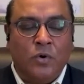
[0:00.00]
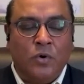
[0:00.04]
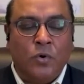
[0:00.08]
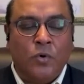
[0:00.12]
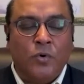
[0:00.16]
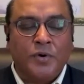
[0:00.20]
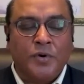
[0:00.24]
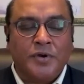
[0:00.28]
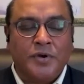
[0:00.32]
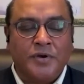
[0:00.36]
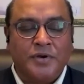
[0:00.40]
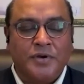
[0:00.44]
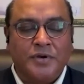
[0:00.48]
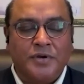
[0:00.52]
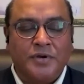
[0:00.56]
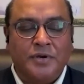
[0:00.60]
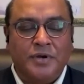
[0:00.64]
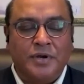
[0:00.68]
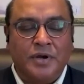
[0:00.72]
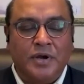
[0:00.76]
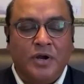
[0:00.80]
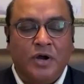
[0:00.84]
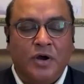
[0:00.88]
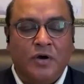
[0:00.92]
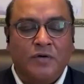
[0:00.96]
order
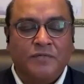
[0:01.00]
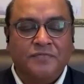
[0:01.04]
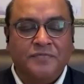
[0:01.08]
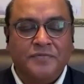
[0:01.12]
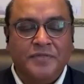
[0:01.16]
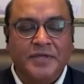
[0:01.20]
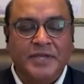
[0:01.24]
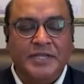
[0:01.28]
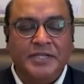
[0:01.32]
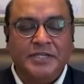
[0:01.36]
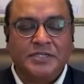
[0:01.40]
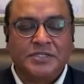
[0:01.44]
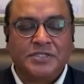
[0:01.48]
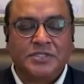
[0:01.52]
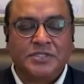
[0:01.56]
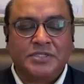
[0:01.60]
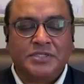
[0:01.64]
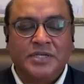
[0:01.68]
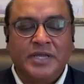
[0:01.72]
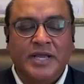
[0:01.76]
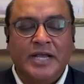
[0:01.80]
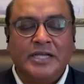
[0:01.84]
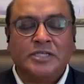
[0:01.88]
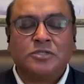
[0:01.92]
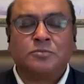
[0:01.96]
of things
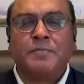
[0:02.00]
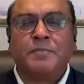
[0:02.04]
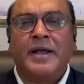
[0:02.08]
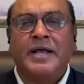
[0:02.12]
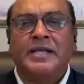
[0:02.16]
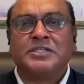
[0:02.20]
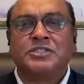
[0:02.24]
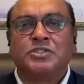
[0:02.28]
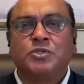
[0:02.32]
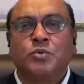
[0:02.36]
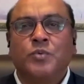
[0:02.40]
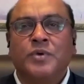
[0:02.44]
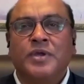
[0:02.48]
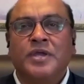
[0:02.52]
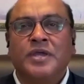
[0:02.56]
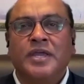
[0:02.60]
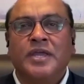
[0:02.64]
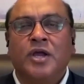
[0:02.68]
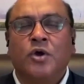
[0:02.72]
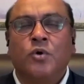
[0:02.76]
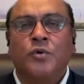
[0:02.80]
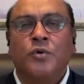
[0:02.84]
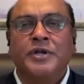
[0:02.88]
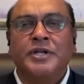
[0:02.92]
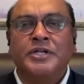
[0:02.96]
has passed away,
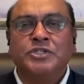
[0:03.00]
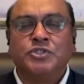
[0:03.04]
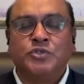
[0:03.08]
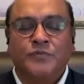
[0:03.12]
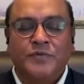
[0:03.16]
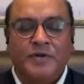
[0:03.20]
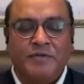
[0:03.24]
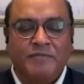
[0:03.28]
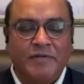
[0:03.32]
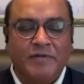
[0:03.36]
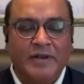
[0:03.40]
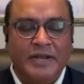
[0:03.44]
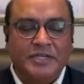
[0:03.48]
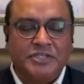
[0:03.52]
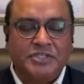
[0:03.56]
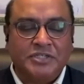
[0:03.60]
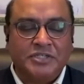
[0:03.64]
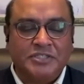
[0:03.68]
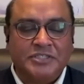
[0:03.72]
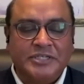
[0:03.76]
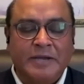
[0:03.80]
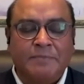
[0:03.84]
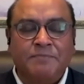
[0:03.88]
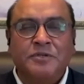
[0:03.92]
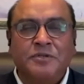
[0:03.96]
according to
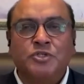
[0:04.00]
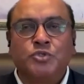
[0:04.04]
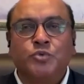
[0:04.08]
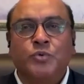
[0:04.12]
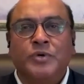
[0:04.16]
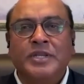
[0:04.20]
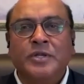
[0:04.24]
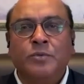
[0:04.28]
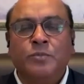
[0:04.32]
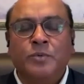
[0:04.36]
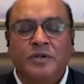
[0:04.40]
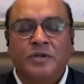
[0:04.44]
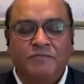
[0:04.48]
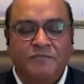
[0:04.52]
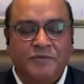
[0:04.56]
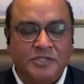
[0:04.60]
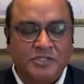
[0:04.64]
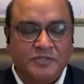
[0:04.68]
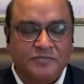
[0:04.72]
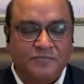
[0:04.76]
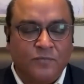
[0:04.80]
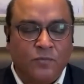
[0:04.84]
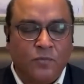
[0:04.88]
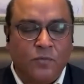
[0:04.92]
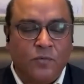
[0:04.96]
Revelation chapter 21,
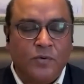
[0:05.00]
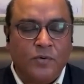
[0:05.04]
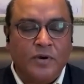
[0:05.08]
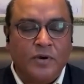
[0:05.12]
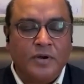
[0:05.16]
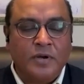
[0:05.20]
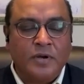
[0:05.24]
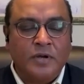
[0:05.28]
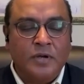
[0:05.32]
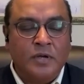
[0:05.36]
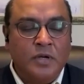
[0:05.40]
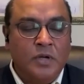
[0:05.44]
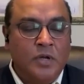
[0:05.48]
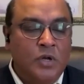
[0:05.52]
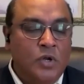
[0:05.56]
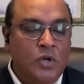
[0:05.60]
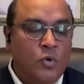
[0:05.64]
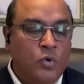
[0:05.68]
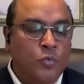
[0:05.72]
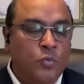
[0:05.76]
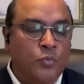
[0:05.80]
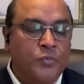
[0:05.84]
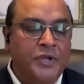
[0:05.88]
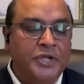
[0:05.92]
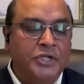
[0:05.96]
verse 4.
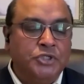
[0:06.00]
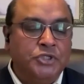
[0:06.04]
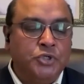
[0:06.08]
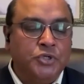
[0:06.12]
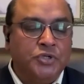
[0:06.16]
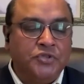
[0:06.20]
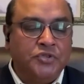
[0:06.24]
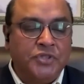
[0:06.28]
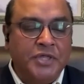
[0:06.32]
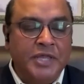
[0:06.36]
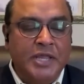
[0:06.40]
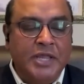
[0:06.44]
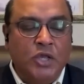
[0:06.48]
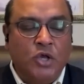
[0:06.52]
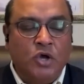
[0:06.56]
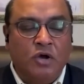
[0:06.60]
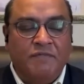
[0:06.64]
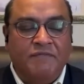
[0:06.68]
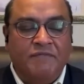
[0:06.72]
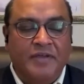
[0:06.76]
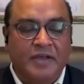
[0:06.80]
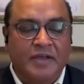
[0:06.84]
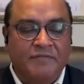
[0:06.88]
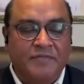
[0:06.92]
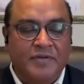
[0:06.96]
We should think
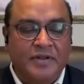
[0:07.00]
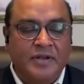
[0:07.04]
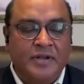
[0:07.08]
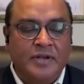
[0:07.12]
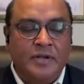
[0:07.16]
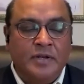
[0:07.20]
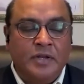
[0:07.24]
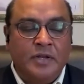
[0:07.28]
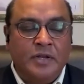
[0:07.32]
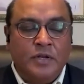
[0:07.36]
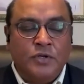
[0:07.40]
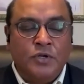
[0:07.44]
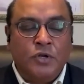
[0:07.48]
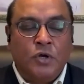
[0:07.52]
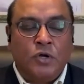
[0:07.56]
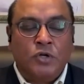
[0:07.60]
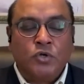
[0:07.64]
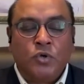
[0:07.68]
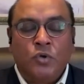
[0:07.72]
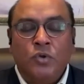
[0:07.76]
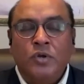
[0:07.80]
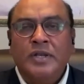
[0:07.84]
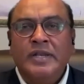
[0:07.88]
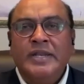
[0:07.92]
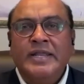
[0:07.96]
of heaven
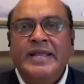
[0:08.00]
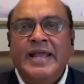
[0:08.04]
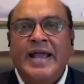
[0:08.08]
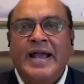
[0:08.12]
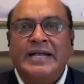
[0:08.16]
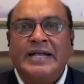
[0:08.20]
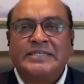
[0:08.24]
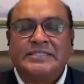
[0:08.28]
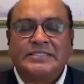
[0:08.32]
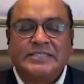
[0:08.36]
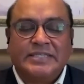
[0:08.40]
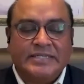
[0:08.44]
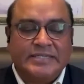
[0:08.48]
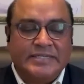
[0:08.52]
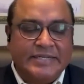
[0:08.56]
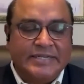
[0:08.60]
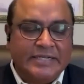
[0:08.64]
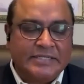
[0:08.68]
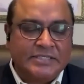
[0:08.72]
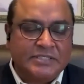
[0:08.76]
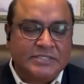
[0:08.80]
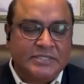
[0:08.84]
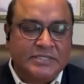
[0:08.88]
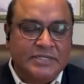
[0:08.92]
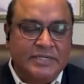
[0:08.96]
not only as the
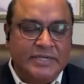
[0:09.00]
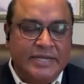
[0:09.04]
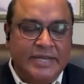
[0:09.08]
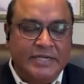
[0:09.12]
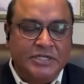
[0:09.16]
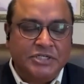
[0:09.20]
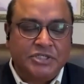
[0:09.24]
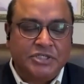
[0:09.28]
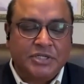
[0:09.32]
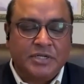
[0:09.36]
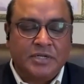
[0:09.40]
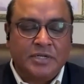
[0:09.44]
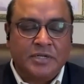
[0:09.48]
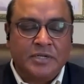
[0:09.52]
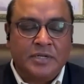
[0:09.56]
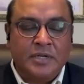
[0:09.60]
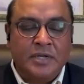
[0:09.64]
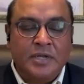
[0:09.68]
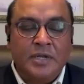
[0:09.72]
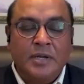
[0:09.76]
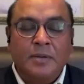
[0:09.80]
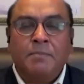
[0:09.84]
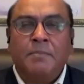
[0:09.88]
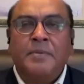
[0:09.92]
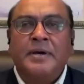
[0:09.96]
destination,
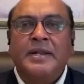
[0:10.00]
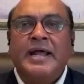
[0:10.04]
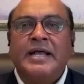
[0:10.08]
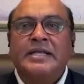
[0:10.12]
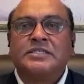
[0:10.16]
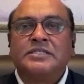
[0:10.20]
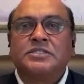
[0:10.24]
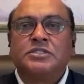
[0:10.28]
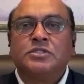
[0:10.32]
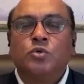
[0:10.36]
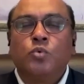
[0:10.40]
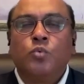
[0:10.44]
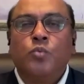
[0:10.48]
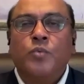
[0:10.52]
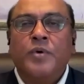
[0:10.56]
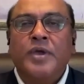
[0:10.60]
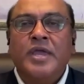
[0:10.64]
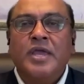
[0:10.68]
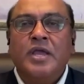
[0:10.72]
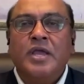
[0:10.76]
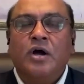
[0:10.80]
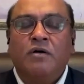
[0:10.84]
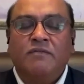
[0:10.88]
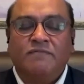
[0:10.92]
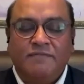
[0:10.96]
but as the
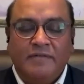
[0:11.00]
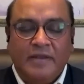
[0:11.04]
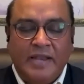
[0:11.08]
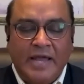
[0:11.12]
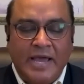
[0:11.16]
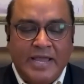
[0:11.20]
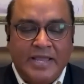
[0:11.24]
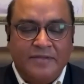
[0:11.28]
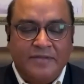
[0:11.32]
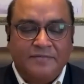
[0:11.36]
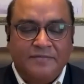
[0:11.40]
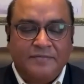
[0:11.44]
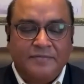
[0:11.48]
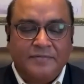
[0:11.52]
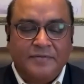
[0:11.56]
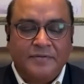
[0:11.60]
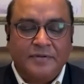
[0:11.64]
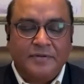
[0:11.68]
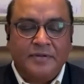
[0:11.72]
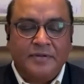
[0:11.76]
way of life.